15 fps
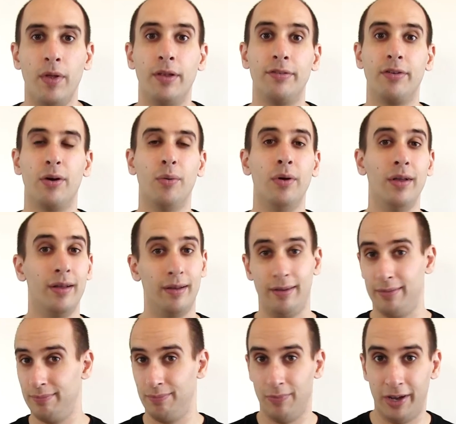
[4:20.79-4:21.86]
So
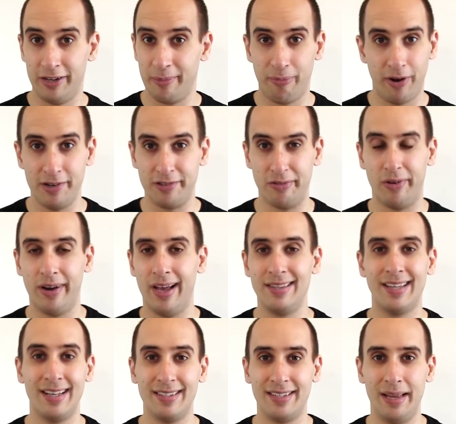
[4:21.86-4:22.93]
Enterprise Toronto has
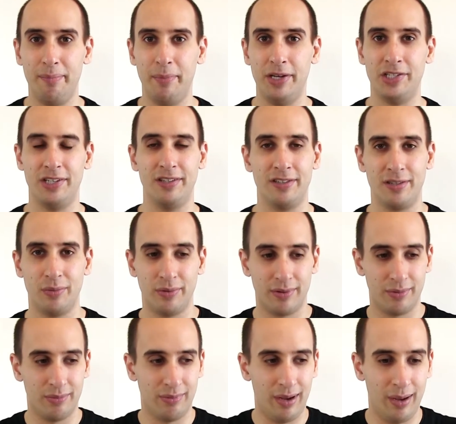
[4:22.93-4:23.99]
that same mission.
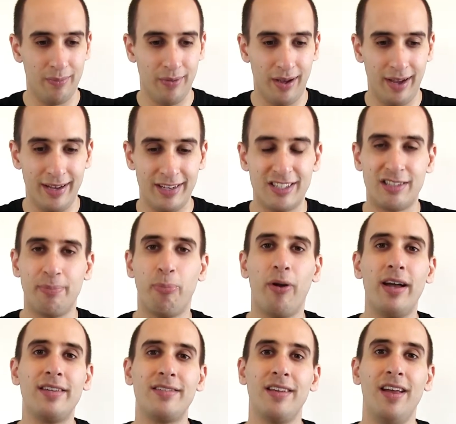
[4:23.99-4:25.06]
So I
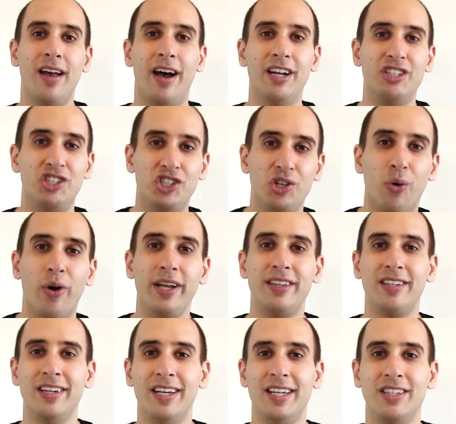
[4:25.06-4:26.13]
express a
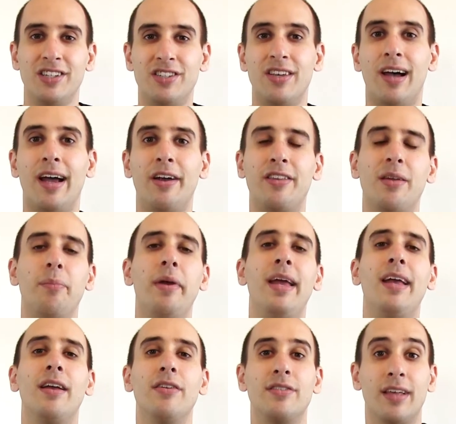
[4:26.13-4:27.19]
joint desire to
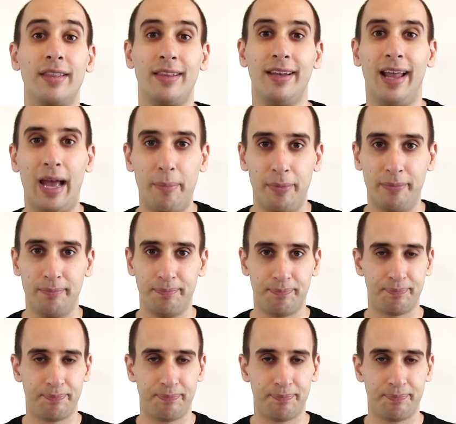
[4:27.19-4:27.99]
make something happen.